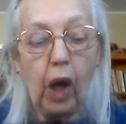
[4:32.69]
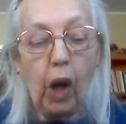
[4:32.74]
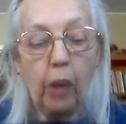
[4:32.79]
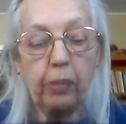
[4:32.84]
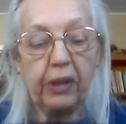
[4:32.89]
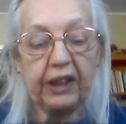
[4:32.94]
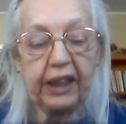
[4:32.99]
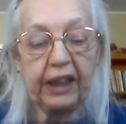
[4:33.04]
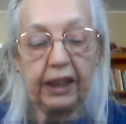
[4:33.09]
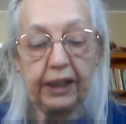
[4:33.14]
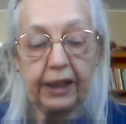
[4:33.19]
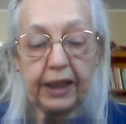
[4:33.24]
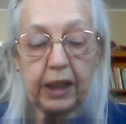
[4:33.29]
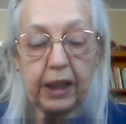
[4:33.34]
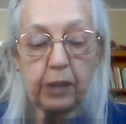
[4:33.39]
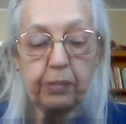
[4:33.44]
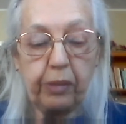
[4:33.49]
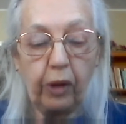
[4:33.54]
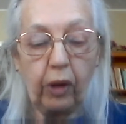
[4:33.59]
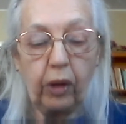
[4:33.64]
but the little
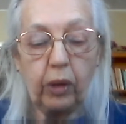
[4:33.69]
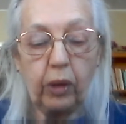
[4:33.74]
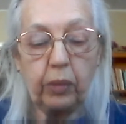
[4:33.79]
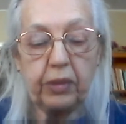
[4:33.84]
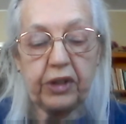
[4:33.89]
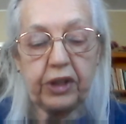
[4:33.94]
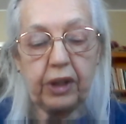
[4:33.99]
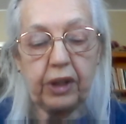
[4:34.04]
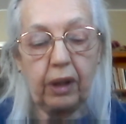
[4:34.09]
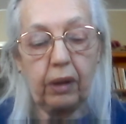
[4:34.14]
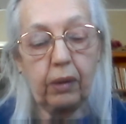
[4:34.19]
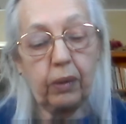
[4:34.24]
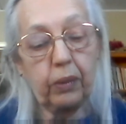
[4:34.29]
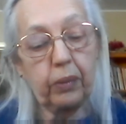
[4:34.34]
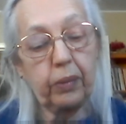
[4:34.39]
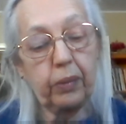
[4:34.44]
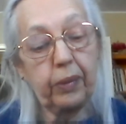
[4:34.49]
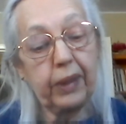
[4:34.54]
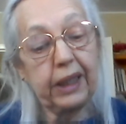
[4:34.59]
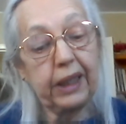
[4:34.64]
ball was
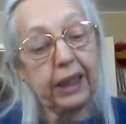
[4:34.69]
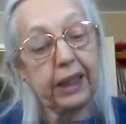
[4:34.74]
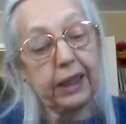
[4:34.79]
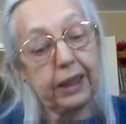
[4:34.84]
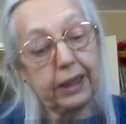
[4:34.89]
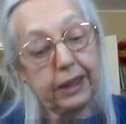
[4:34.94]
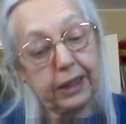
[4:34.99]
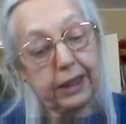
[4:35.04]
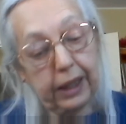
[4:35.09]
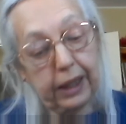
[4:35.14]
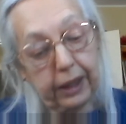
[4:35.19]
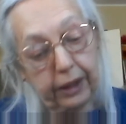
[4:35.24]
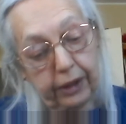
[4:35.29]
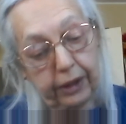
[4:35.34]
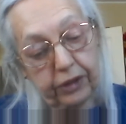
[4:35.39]
already there.